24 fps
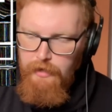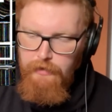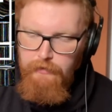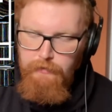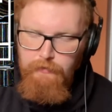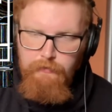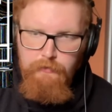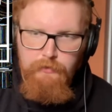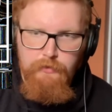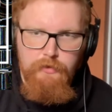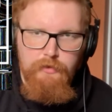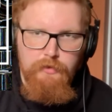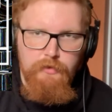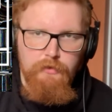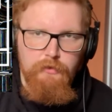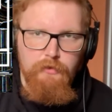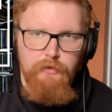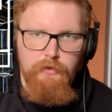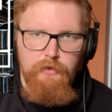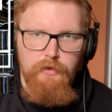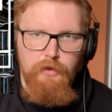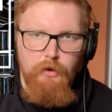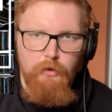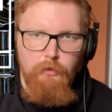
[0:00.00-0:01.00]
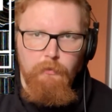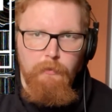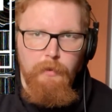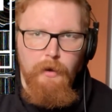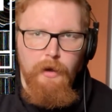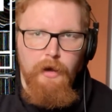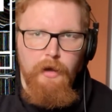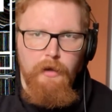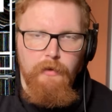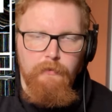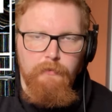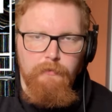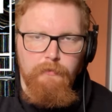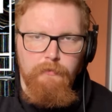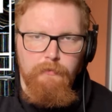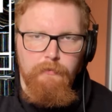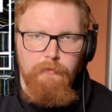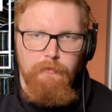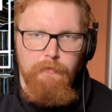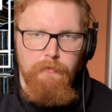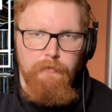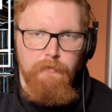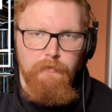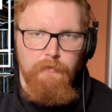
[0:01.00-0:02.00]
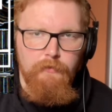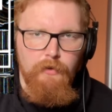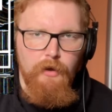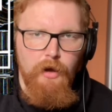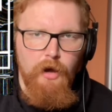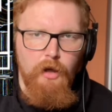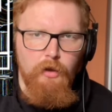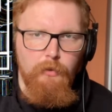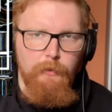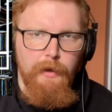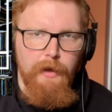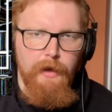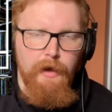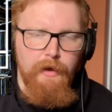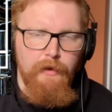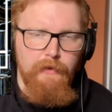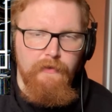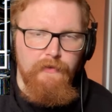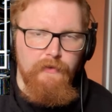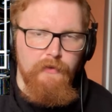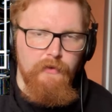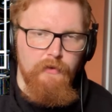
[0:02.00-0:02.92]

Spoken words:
Let's do the tone pot all the way off.